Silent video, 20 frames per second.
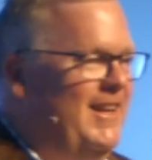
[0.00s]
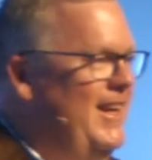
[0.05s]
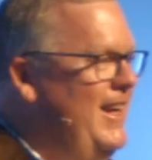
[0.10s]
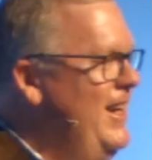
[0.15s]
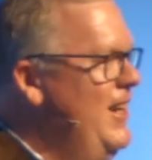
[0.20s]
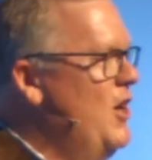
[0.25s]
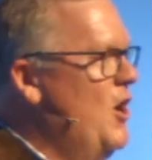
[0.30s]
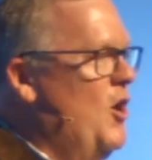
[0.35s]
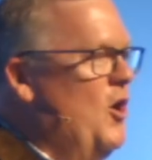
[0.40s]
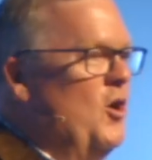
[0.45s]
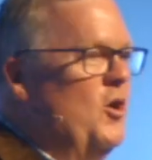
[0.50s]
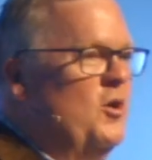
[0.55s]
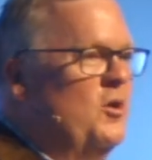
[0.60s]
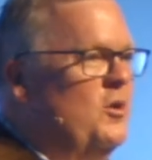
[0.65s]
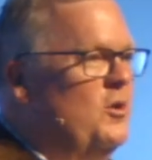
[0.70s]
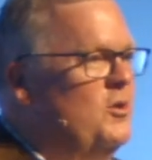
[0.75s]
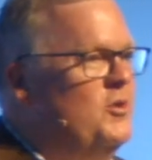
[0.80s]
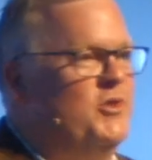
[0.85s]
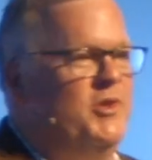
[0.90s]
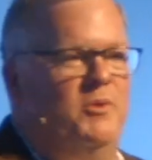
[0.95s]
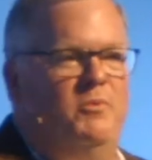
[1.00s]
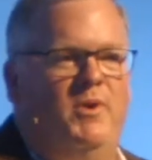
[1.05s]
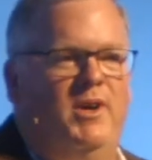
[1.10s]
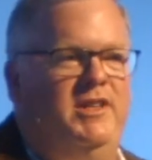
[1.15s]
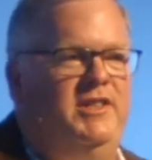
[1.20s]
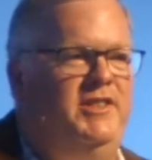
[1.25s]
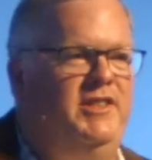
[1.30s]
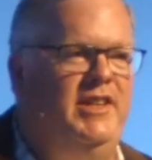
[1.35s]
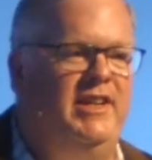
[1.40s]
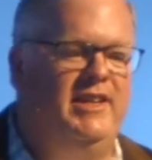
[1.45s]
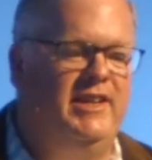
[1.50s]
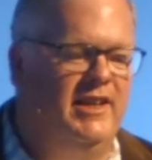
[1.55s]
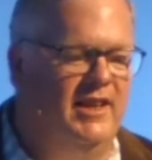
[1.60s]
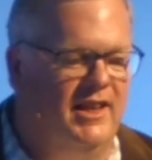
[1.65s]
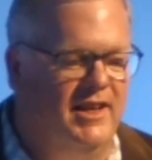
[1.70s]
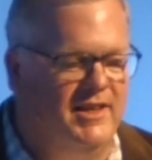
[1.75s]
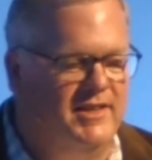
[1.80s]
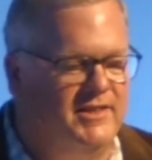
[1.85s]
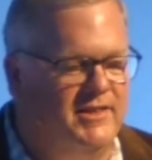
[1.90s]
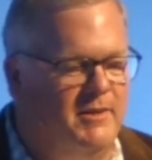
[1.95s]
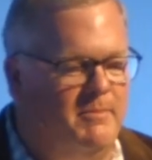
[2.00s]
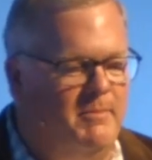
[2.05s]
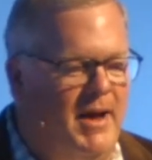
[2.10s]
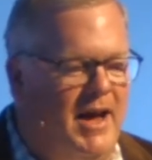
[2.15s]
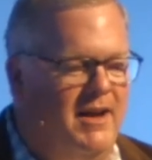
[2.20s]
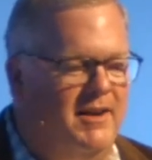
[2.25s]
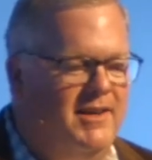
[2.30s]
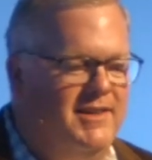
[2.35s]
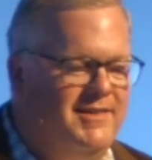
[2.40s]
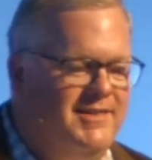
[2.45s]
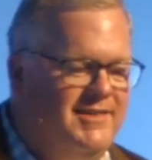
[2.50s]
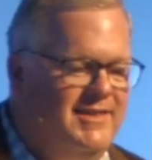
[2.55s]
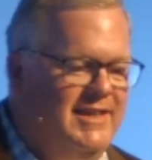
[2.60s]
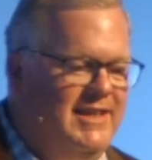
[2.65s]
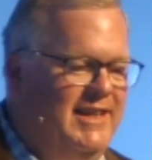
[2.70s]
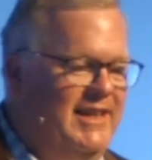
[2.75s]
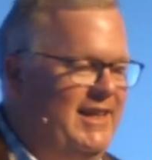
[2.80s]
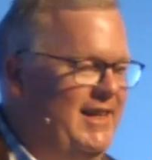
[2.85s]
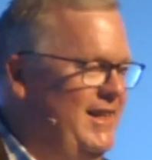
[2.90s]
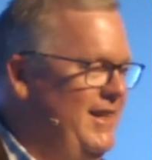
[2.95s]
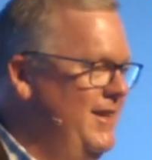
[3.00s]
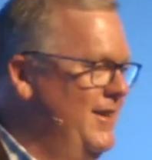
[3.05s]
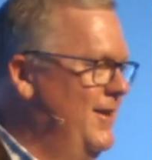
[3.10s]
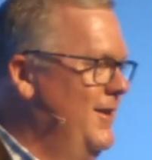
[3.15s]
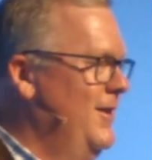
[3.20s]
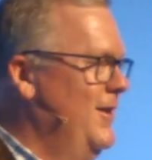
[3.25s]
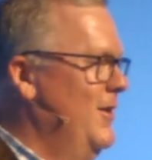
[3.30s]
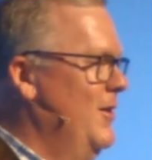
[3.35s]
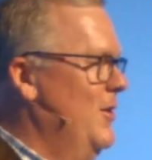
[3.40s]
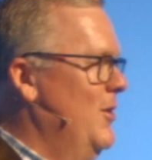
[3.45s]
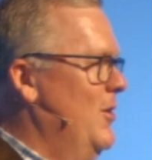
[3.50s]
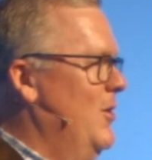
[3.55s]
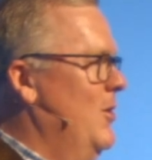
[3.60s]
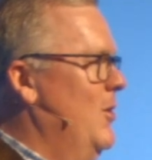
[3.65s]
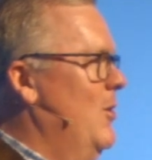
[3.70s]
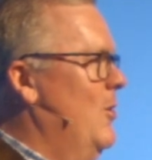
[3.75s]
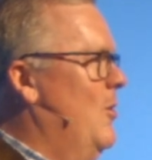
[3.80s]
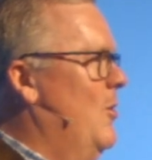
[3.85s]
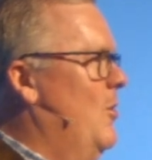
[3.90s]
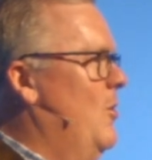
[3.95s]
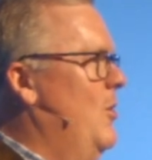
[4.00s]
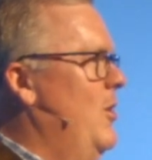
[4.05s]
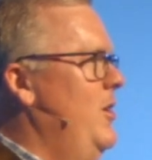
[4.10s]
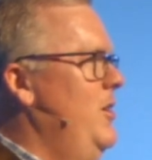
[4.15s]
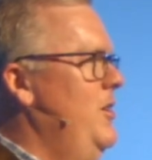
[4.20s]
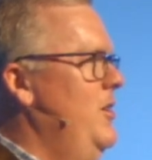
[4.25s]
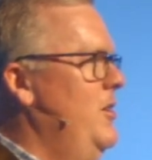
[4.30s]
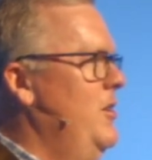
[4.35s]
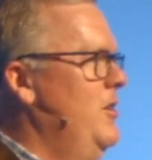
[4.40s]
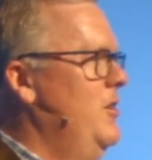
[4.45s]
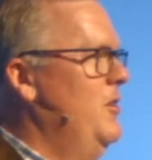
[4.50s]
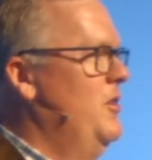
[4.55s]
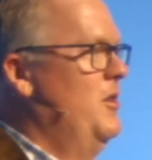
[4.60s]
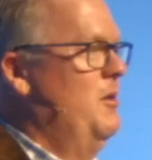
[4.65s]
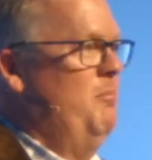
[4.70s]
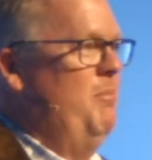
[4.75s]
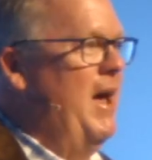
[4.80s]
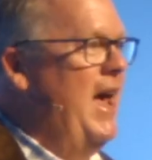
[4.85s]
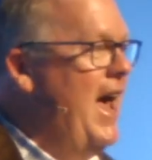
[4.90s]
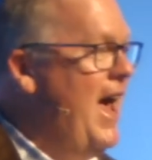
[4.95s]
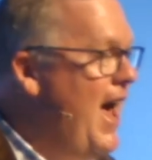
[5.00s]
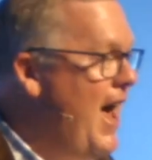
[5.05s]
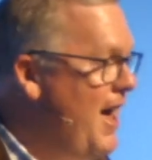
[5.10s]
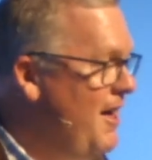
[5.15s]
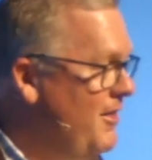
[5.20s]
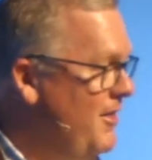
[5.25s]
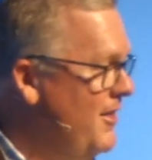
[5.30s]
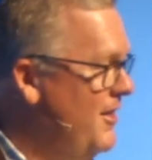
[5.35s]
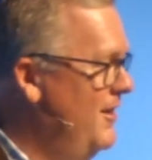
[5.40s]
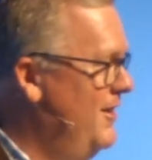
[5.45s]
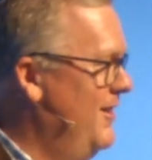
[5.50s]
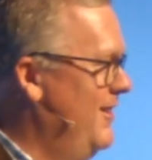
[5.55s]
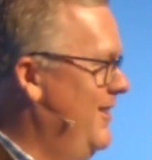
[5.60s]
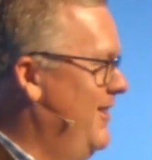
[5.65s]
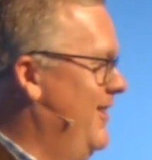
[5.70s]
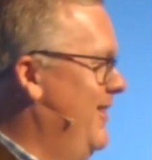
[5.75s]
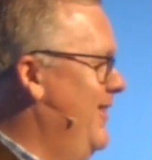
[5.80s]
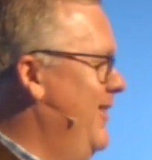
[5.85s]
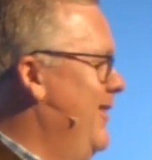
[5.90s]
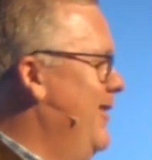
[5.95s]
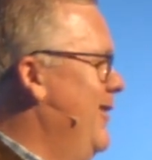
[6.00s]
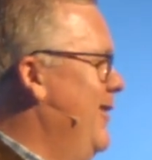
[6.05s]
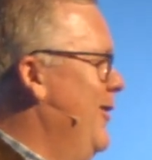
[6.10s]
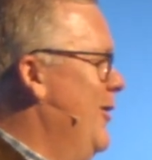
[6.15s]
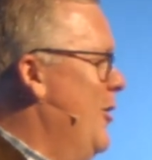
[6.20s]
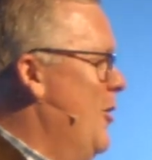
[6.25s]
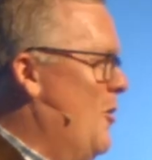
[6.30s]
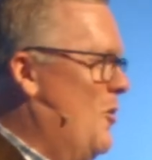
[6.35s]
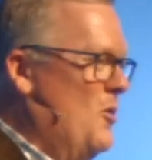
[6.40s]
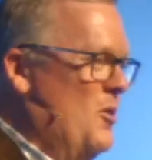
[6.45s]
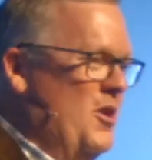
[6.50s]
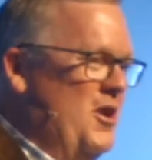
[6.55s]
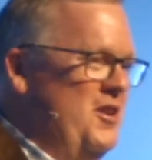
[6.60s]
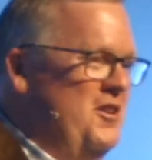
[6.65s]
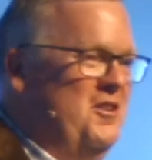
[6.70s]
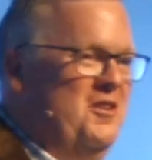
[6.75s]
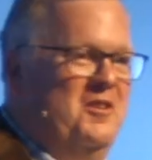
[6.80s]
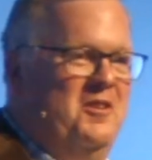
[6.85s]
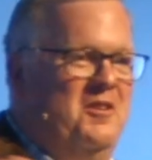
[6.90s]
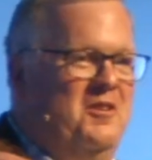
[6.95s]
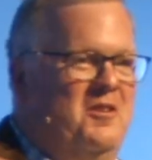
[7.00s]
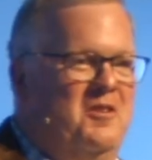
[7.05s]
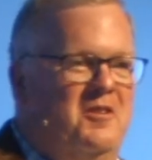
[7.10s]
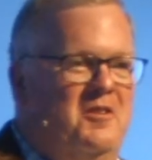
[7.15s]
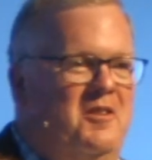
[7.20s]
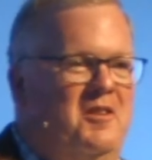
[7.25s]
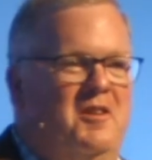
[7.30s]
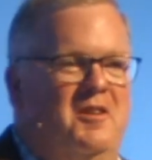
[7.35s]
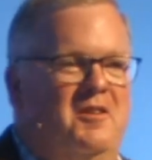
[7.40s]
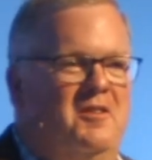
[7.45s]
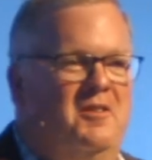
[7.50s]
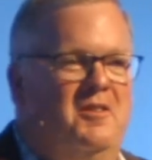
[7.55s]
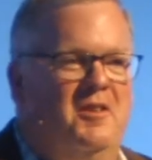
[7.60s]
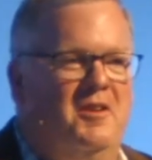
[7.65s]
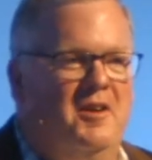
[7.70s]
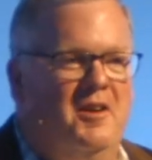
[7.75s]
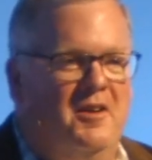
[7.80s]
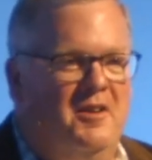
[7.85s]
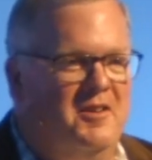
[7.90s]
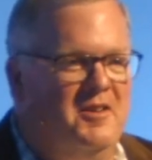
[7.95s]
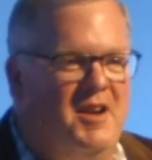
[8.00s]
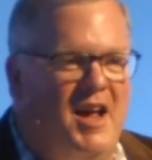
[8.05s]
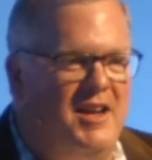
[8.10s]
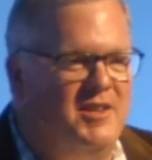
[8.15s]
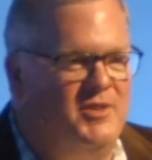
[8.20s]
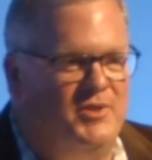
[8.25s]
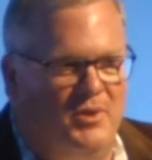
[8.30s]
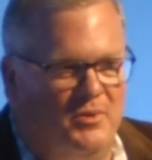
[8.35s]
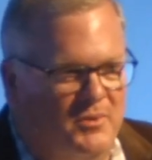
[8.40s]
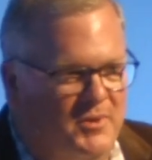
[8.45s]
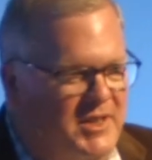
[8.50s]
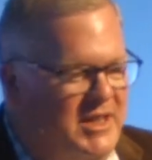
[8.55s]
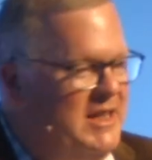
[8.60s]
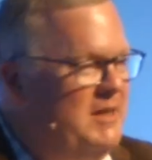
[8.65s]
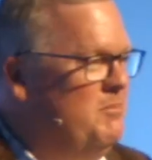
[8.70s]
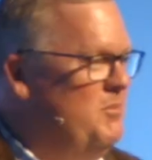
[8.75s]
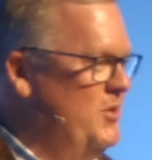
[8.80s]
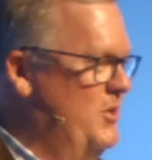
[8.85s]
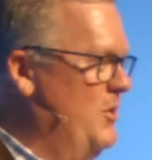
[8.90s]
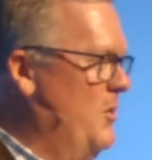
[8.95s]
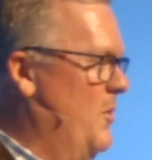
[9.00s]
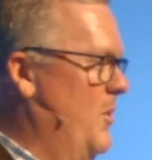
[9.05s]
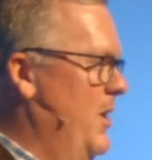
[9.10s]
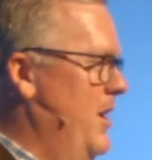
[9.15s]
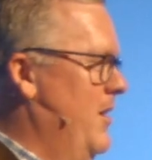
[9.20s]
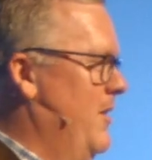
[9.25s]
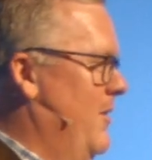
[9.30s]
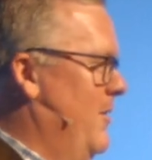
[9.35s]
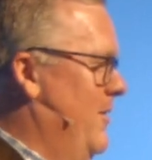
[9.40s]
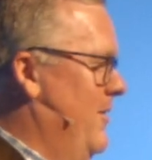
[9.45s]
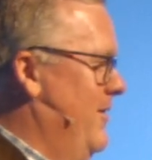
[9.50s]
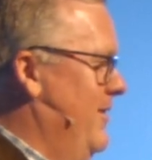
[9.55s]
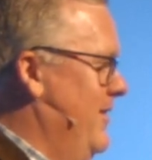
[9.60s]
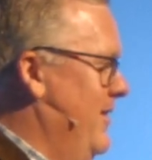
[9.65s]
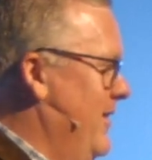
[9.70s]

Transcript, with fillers: he hurls a ridiculous amount of seed on the path, on the, the not so deep soil,